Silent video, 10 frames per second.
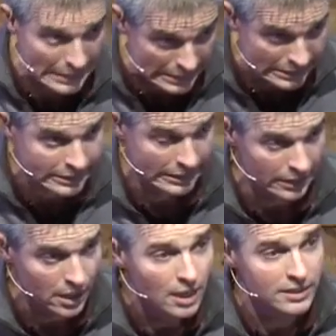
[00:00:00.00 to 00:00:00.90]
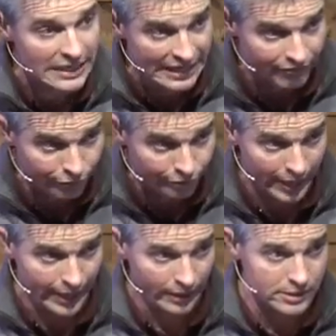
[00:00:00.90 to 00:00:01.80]
easy to give
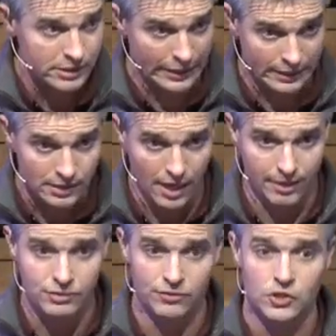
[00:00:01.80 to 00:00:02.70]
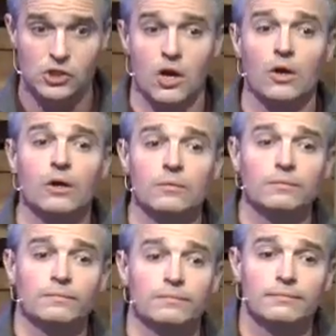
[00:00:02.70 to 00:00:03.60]
thanks in times of
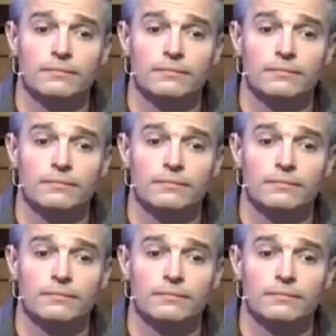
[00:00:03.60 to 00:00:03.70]
sorrow.